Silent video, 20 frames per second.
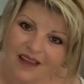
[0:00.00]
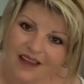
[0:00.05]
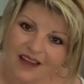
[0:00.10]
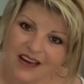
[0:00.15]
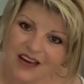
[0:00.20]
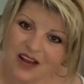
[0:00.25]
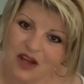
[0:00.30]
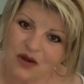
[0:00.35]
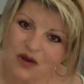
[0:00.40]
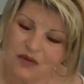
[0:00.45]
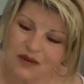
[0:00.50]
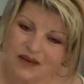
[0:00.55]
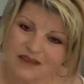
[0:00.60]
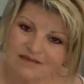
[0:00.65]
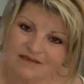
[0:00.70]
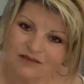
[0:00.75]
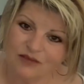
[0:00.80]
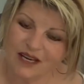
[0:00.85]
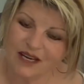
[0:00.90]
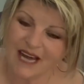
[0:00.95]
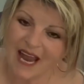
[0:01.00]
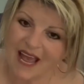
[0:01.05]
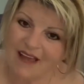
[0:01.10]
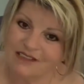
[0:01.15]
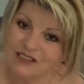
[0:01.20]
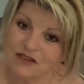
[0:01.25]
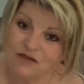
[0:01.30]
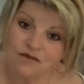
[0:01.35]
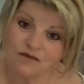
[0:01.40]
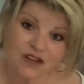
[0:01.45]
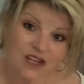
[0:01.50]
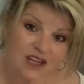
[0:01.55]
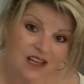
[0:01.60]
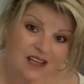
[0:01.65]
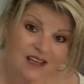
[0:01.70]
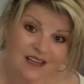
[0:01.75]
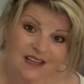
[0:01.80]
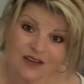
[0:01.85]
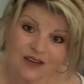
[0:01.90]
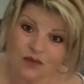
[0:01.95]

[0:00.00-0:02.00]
you know, and we can have some fun,